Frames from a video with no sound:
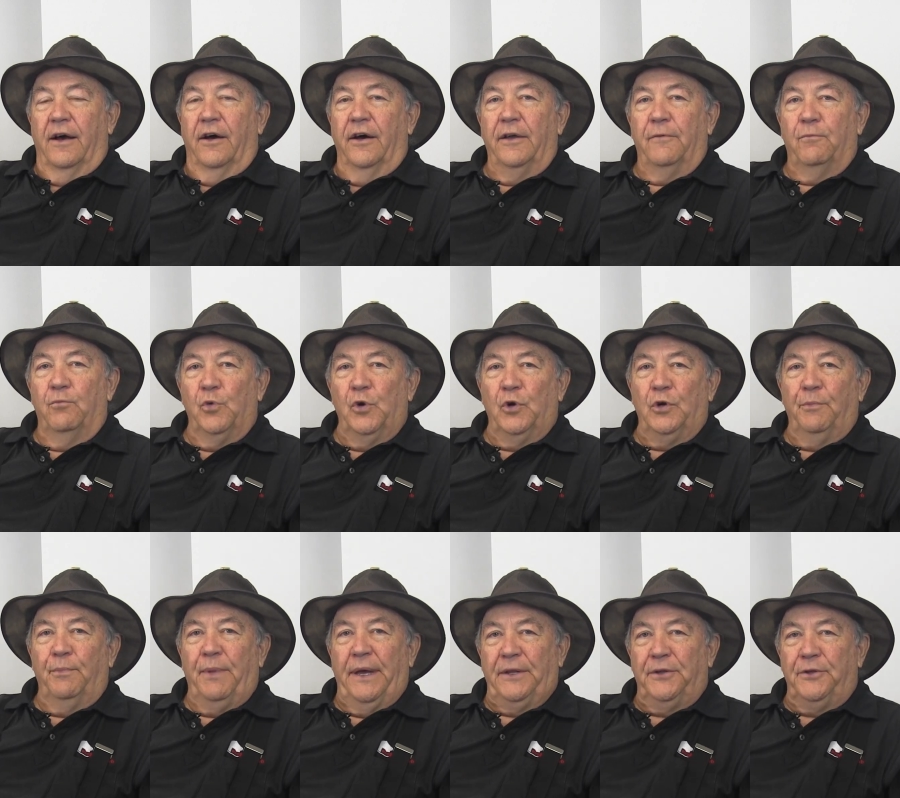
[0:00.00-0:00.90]
Hi,
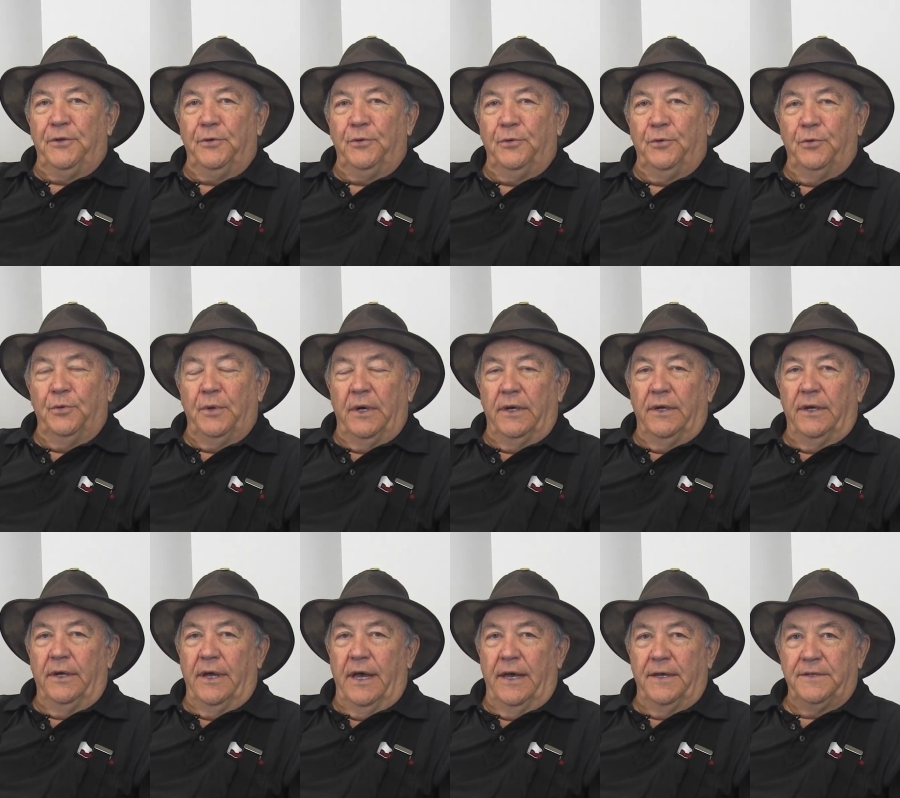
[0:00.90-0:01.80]
welcome back to
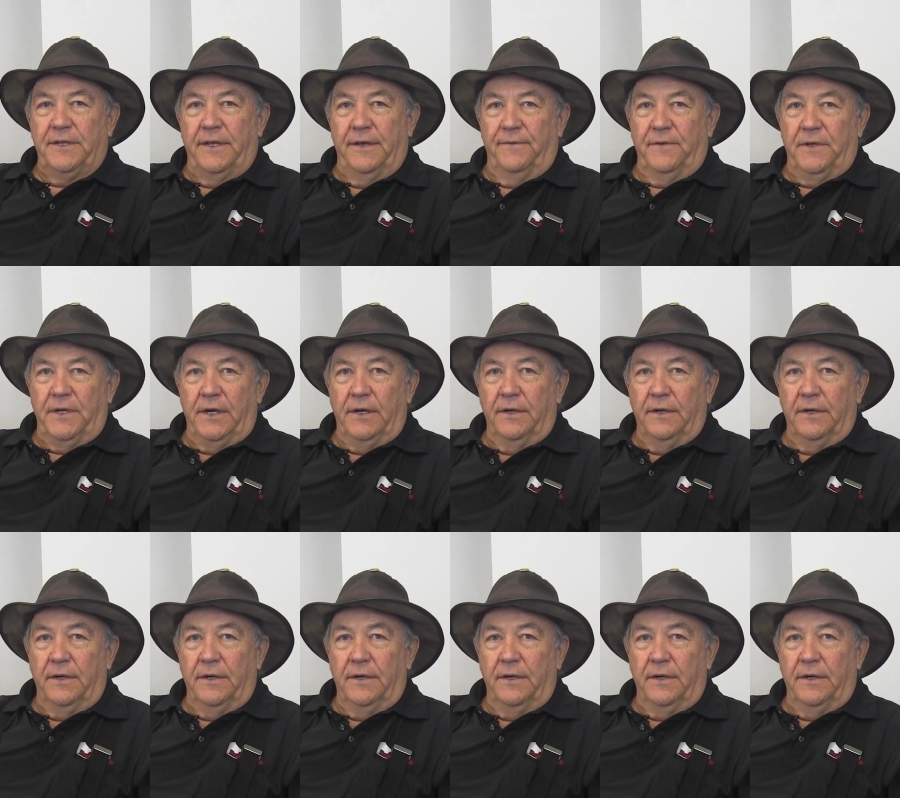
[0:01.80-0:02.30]
Ask Kevin